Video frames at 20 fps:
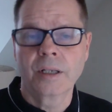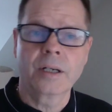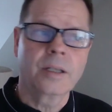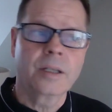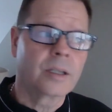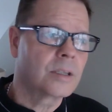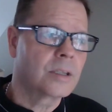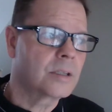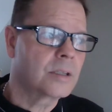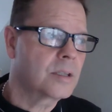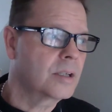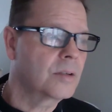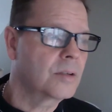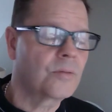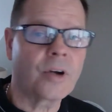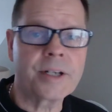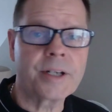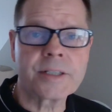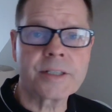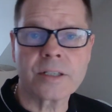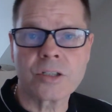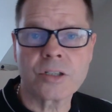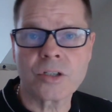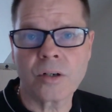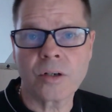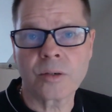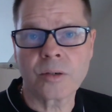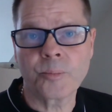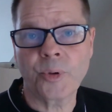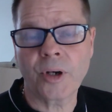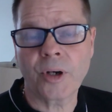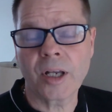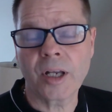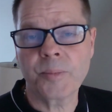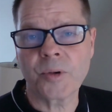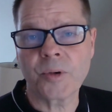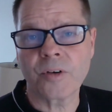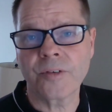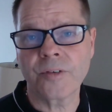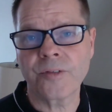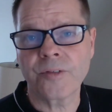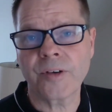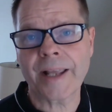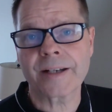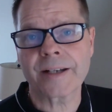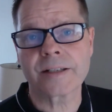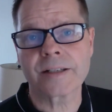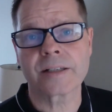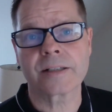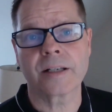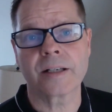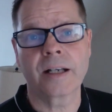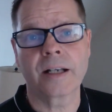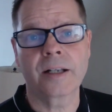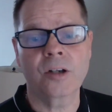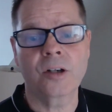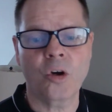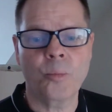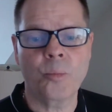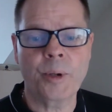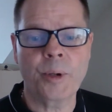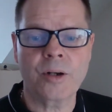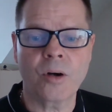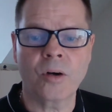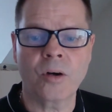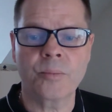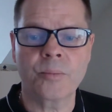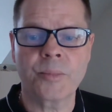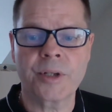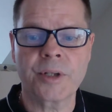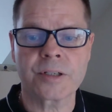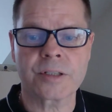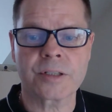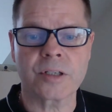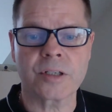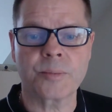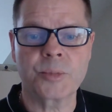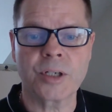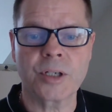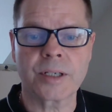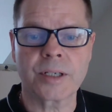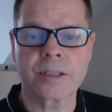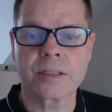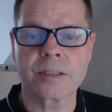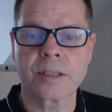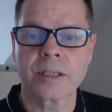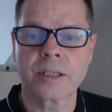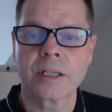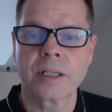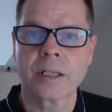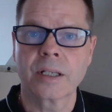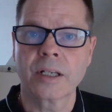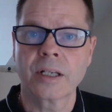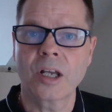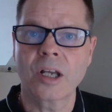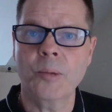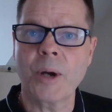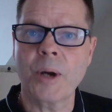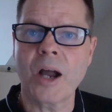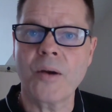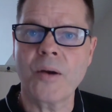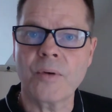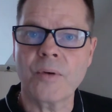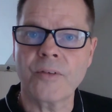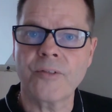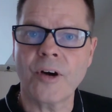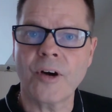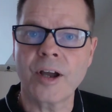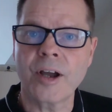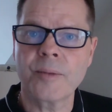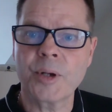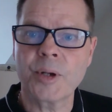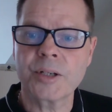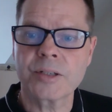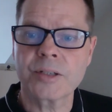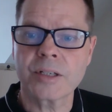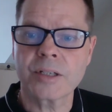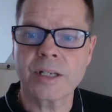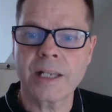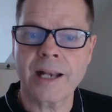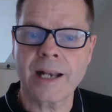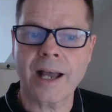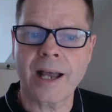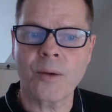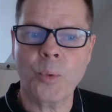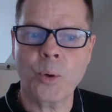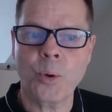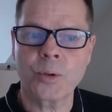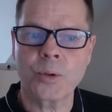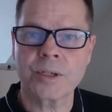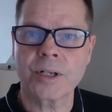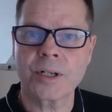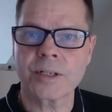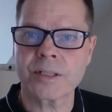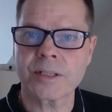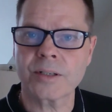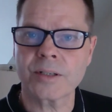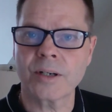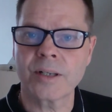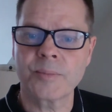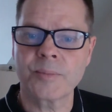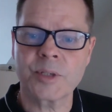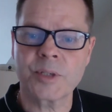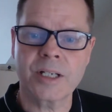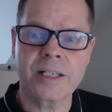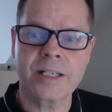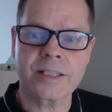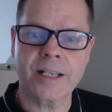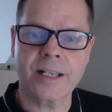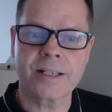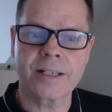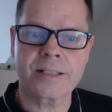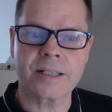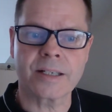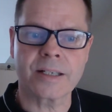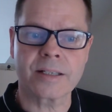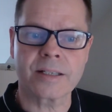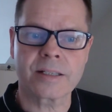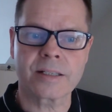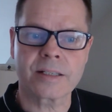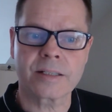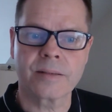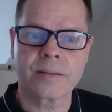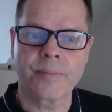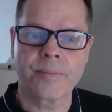The writer John Piper reflects a little bit on this subject about refinement in our wilderness times, and he says this: